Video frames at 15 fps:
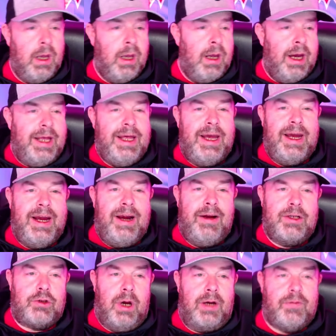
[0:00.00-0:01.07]
Hi there,
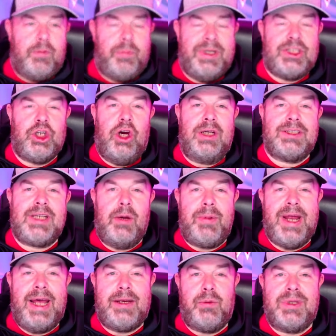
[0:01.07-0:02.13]
it's Rodd from Pick Dawgz
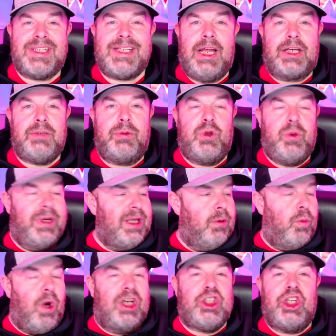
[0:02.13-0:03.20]
coming at you with a selection between the
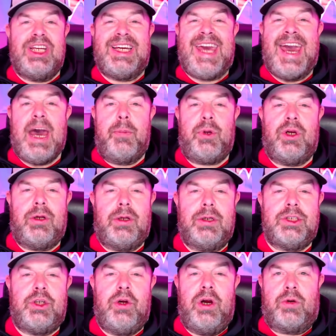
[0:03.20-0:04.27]
Washington
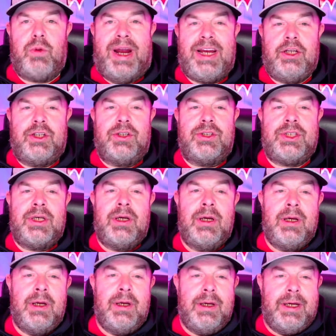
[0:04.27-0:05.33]
Capitals, New York Rangers
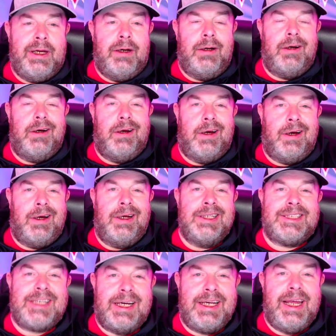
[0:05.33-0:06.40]
here on
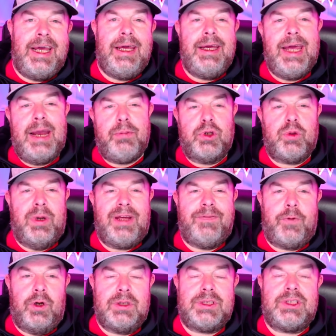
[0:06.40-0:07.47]
Sunday, April
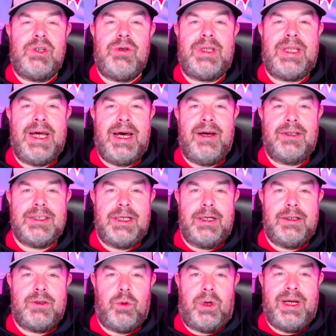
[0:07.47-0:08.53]
21st,
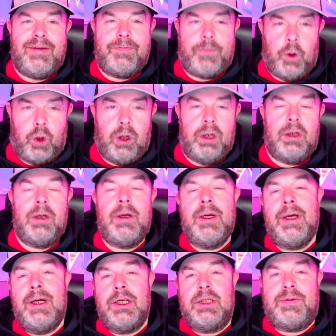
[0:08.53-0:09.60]
2024.
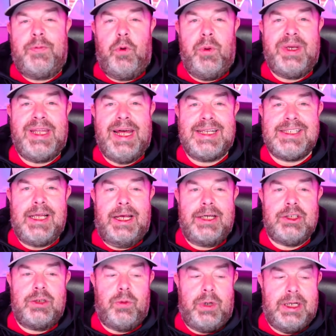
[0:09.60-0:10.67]
Just before we get that
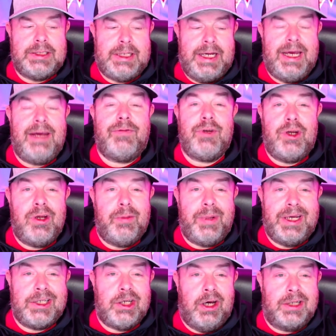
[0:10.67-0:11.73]
selection, I want to say, hey, if you're new to
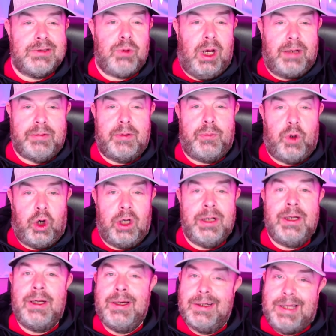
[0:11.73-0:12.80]
Pick Dawgz, welcome
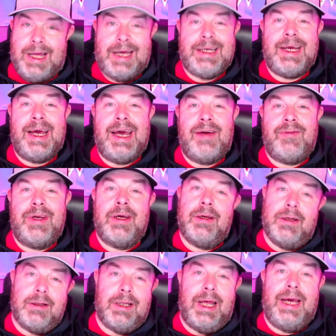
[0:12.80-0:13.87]
aboard. Glad to have you.
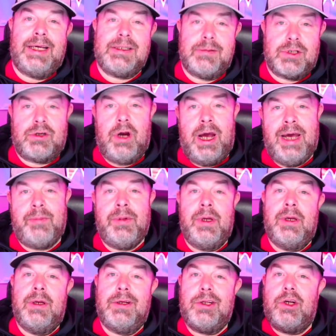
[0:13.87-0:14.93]
Like, subscribe,
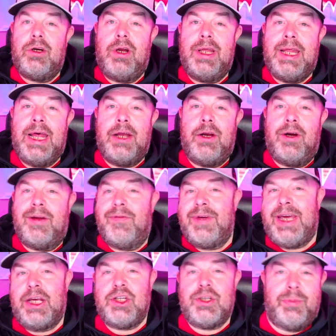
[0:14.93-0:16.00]
turn on that
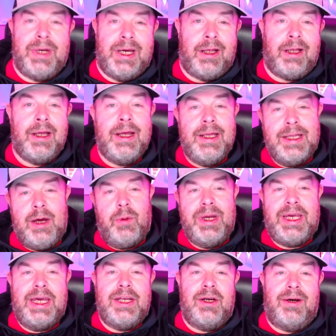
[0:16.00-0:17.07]
notification bell. That way you
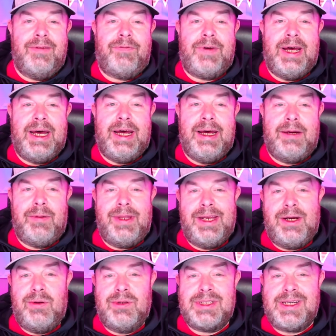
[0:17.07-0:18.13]
get notified when the
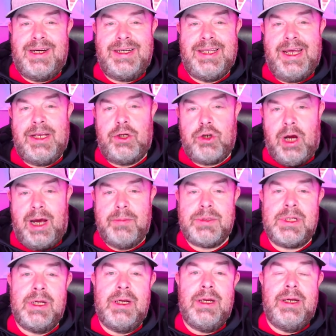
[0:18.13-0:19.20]
newest content
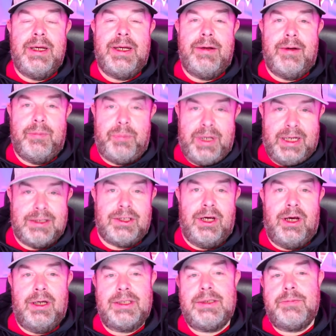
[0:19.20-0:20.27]
drops here at Pick
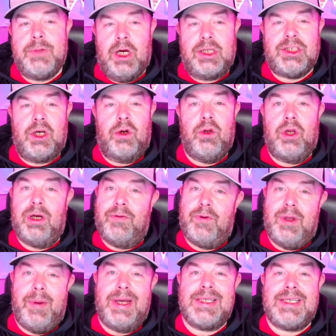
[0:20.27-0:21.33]
Dawgz. Also, looking for
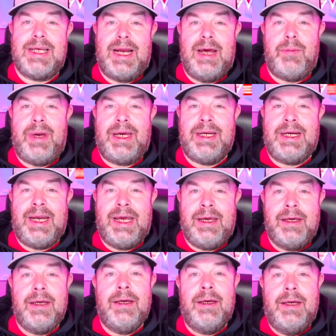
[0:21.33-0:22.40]
the bets that I'm making today,
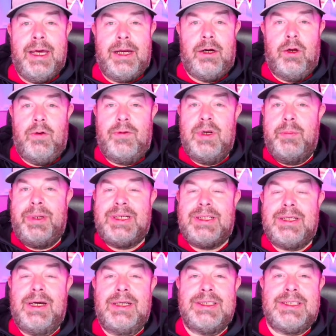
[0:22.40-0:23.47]
head on over to
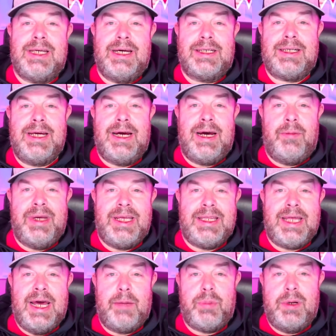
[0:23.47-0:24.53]
PickDawgz.com, hit
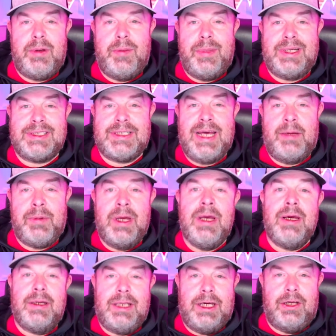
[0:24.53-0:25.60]
that premium picks tab,
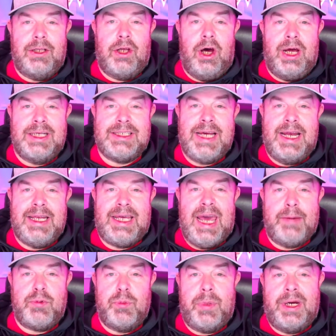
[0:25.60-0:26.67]
click on the hottest
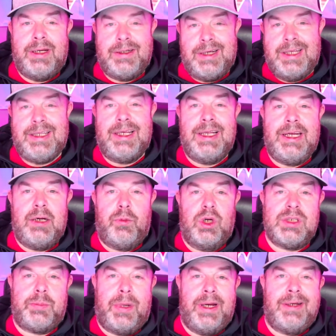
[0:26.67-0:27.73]
handicapper button, hit the
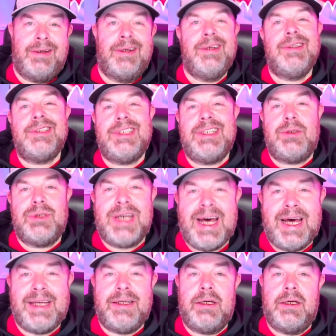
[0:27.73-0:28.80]
leaderboards button, see who's hot